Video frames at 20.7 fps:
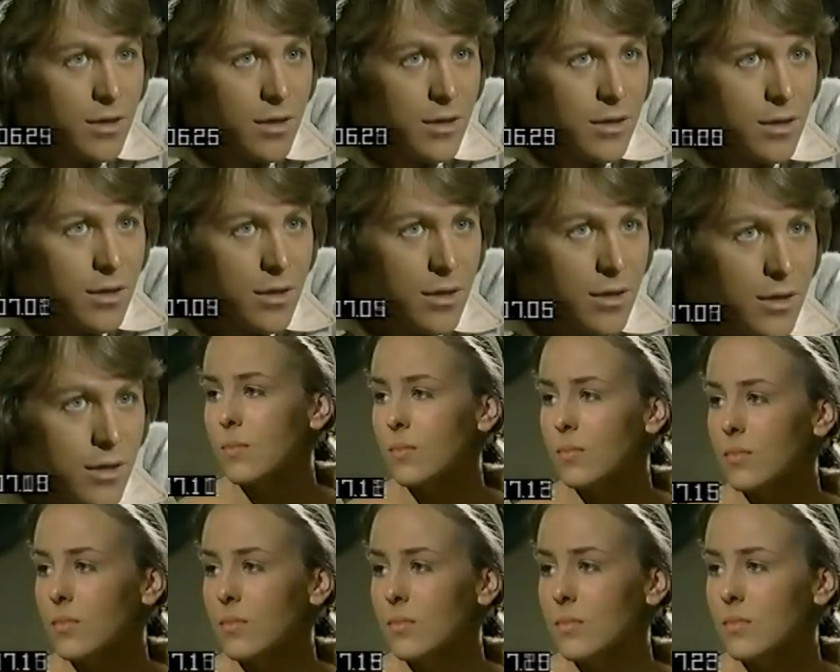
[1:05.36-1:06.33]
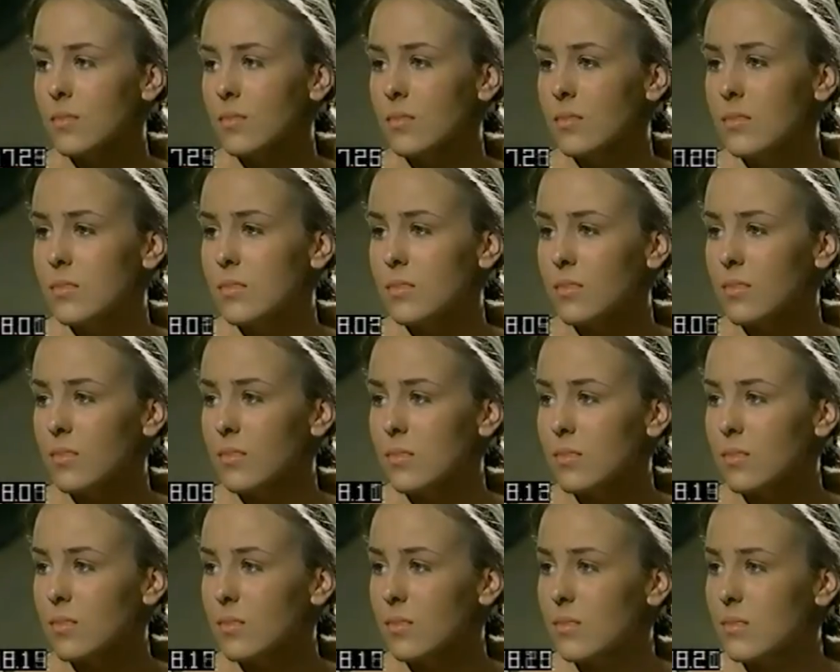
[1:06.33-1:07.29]

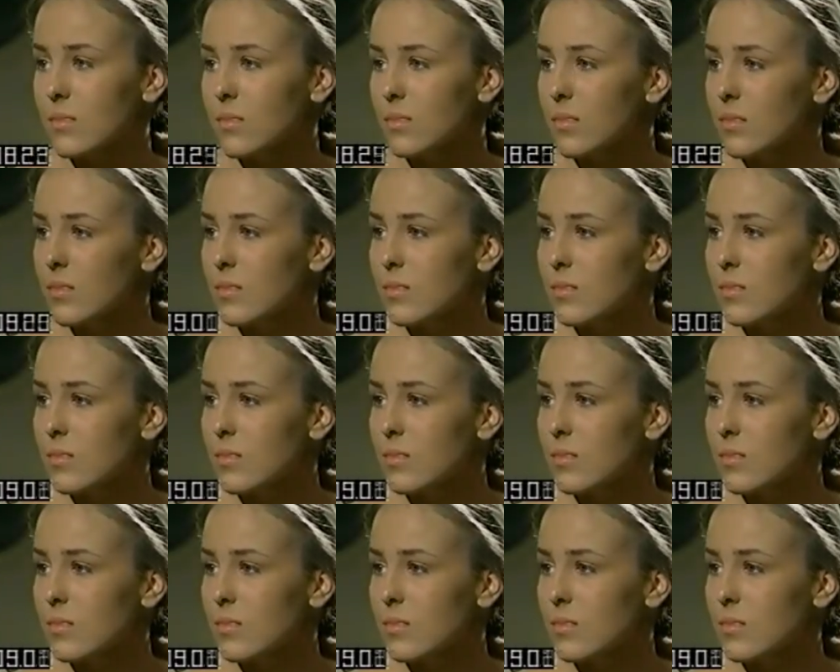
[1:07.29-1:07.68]
(no one is talking)